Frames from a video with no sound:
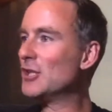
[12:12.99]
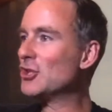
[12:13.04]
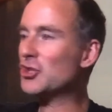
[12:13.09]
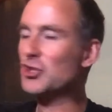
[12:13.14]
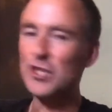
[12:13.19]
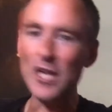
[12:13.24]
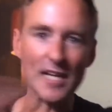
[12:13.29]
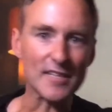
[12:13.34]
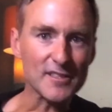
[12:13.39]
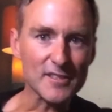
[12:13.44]

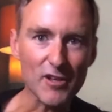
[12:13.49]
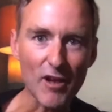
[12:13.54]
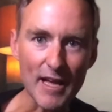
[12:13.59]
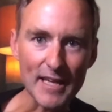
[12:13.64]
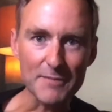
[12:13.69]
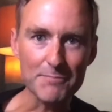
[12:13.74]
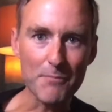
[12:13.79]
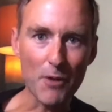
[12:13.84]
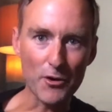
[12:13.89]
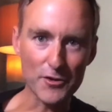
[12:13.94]
Just
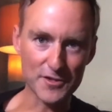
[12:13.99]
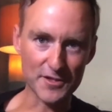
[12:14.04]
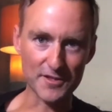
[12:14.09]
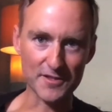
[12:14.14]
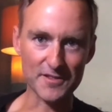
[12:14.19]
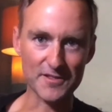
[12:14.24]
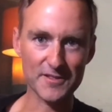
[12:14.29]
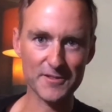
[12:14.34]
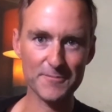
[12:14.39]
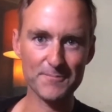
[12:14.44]
like
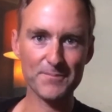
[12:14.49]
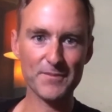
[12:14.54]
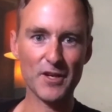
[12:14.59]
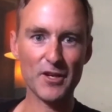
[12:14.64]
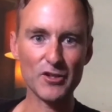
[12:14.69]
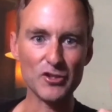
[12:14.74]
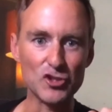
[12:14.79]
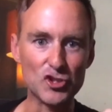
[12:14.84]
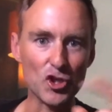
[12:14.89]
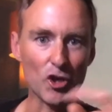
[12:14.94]
Moses,
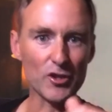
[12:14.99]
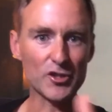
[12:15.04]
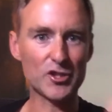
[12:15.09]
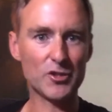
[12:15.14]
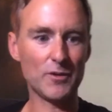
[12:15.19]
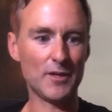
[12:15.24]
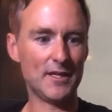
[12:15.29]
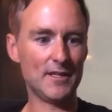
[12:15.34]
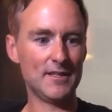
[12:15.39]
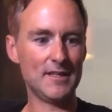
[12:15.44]

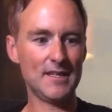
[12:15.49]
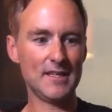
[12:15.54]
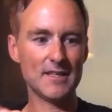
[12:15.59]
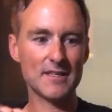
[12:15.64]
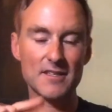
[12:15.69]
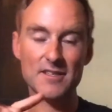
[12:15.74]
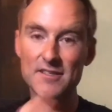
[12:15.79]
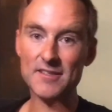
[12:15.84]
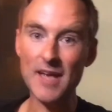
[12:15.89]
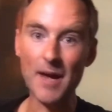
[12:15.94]
Joshua
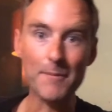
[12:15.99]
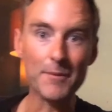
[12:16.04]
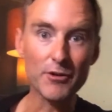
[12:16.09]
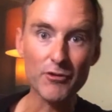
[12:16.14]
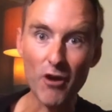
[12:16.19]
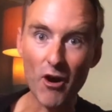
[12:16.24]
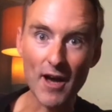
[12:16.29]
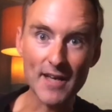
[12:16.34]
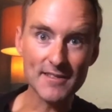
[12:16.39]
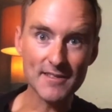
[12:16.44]

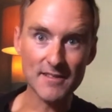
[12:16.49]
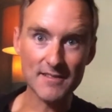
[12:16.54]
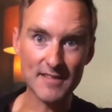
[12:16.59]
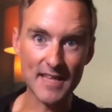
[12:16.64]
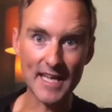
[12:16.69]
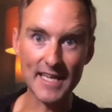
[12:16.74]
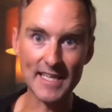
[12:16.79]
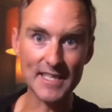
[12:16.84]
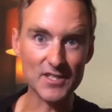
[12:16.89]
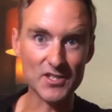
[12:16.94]
summarizes
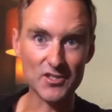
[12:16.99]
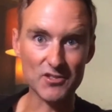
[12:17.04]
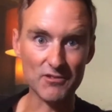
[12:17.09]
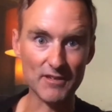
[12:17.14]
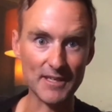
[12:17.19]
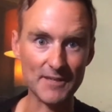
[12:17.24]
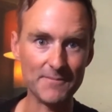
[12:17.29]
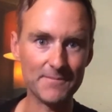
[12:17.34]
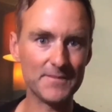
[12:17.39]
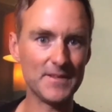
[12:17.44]
their history.